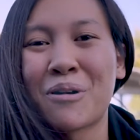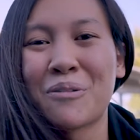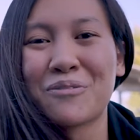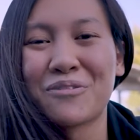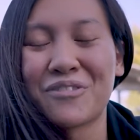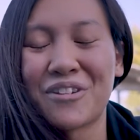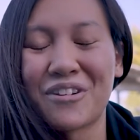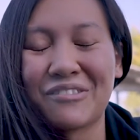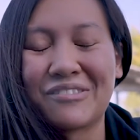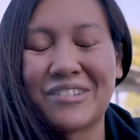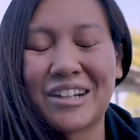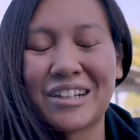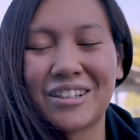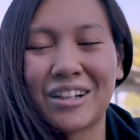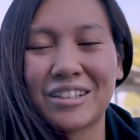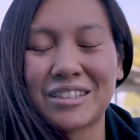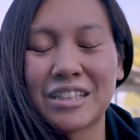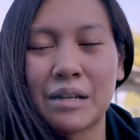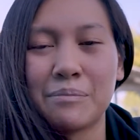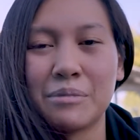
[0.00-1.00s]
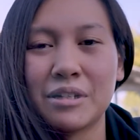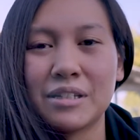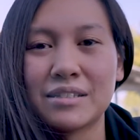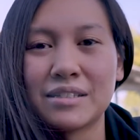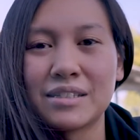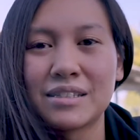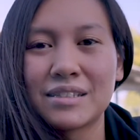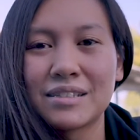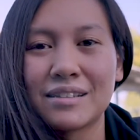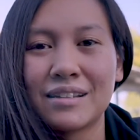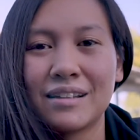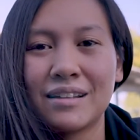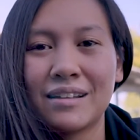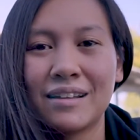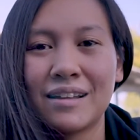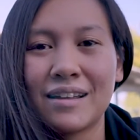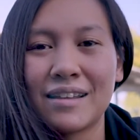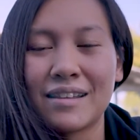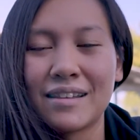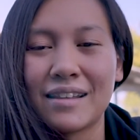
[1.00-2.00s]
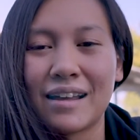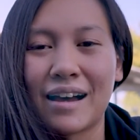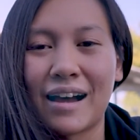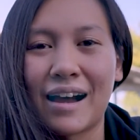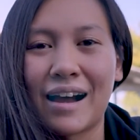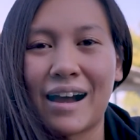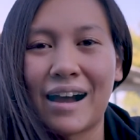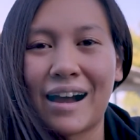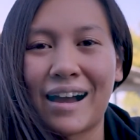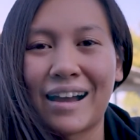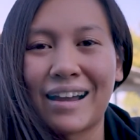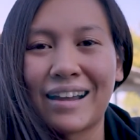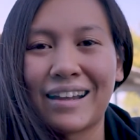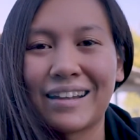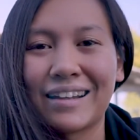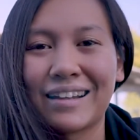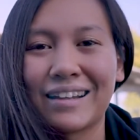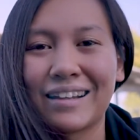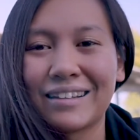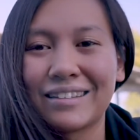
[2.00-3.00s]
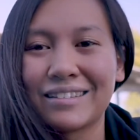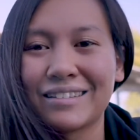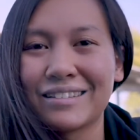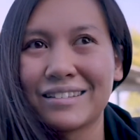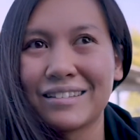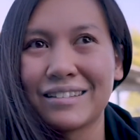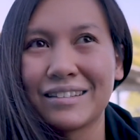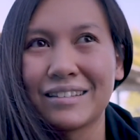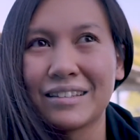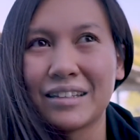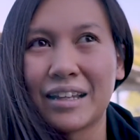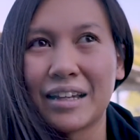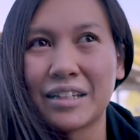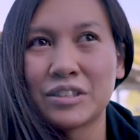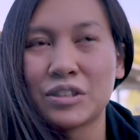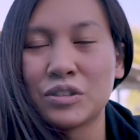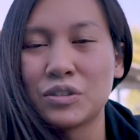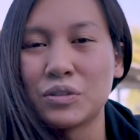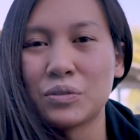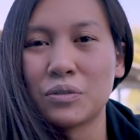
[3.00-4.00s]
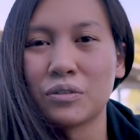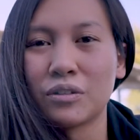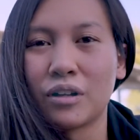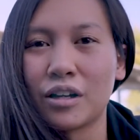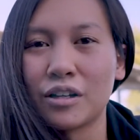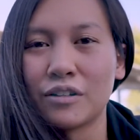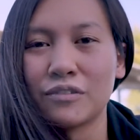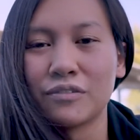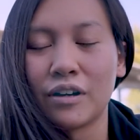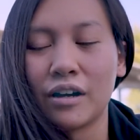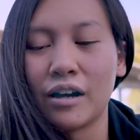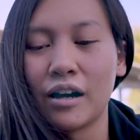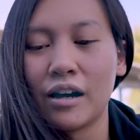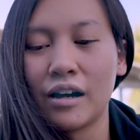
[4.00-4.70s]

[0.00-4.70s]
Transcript: problem for a very long time, is that I like to do a lot of